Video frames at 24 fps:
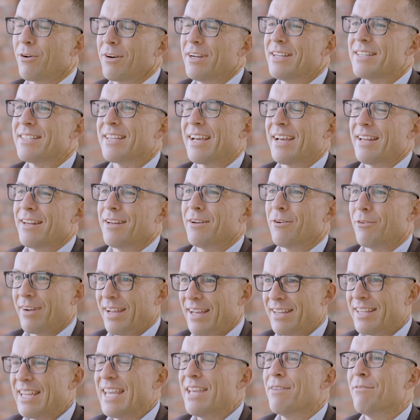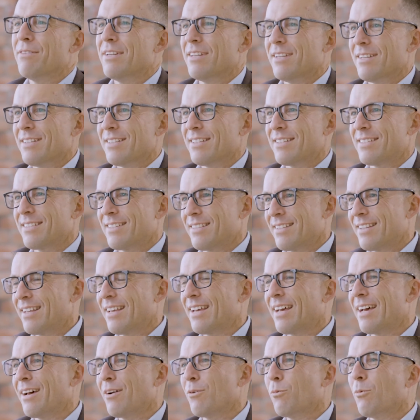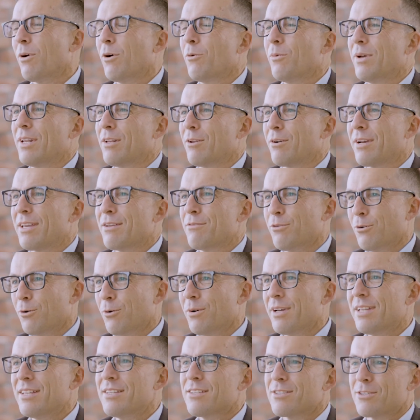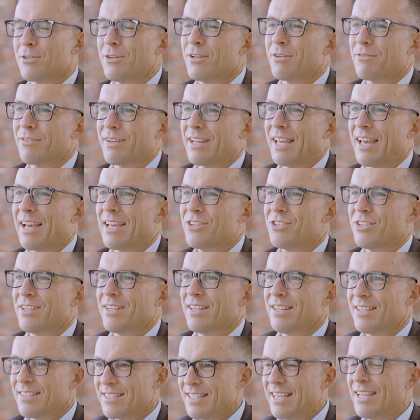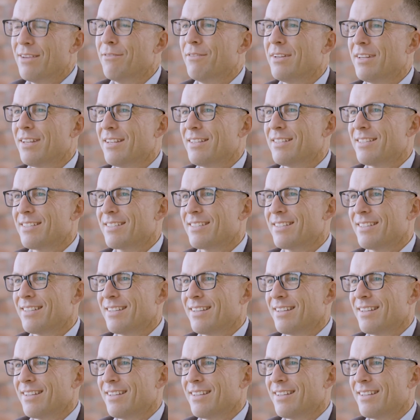orientated around evidence. What we're looking for in certification is evidence